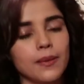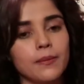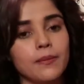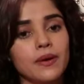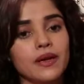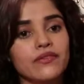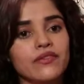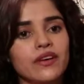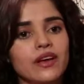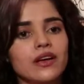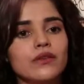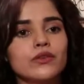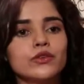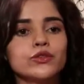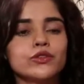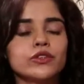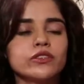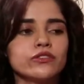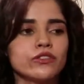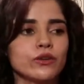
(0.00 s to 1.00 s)
But when I was
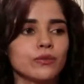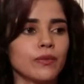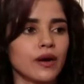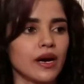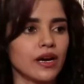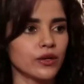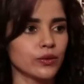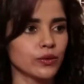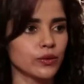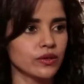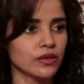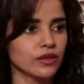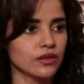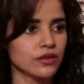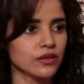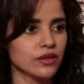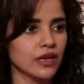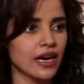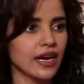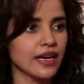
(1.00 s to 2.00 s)
shooting for bilingual,
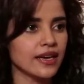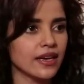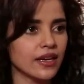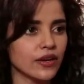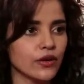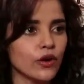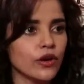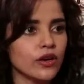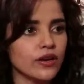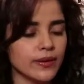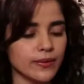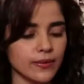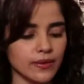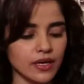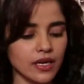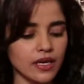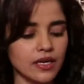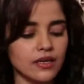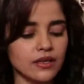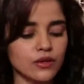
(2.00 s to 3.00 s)
I cannot
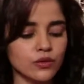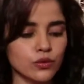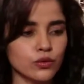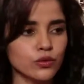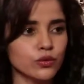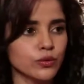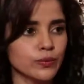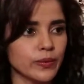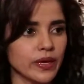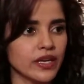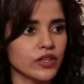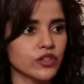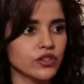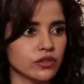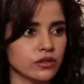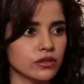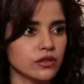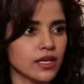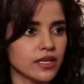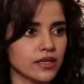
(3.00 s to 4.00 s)
learn two two page
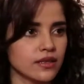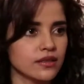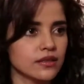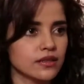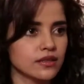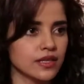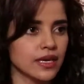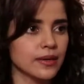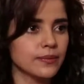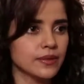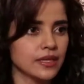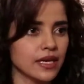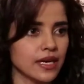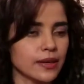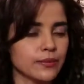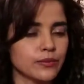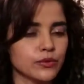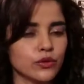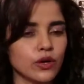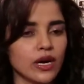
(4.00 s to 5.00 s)
like the Correct. same
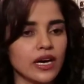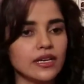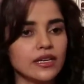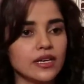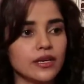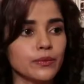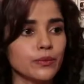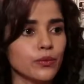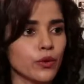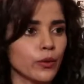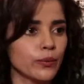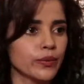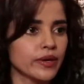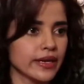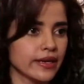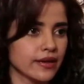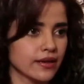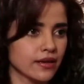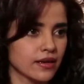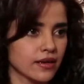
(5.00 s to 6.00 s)
time. So hmm. I learned
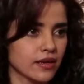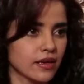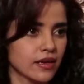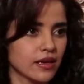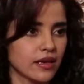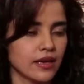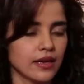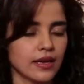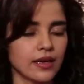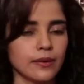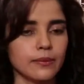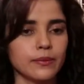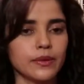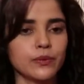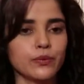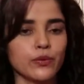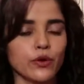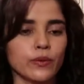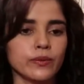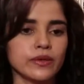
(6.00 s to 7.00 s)
prompting. Mm.
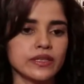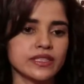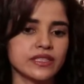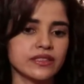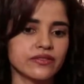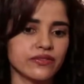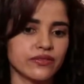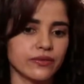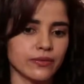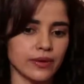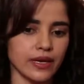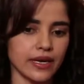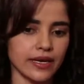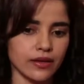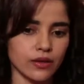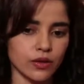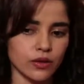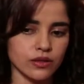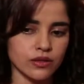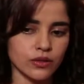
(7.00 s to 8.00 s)
But prompting is
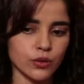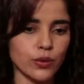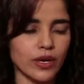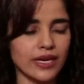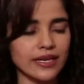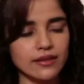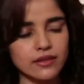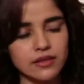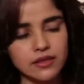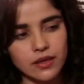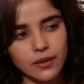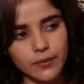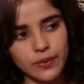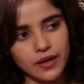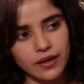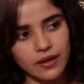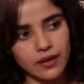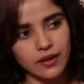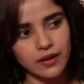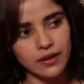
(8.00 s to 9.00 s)
like is quite
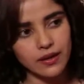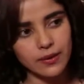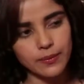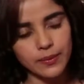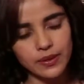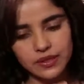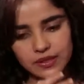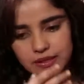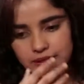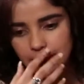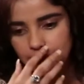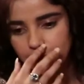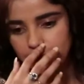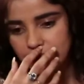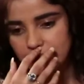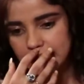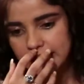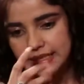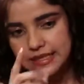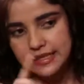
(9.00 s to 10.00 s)
disturbing because
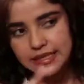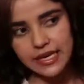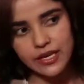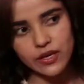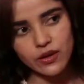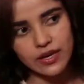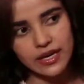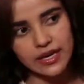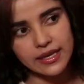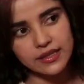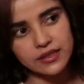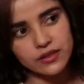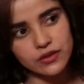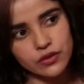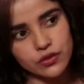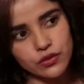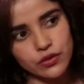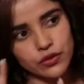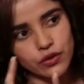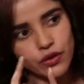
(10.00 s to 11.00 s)
somebody is saying your lines,
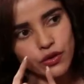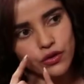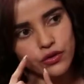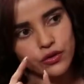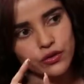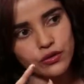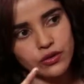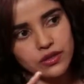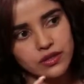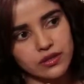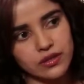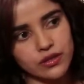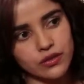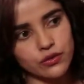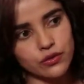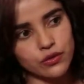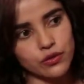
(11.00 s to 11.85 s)
so you're you listening to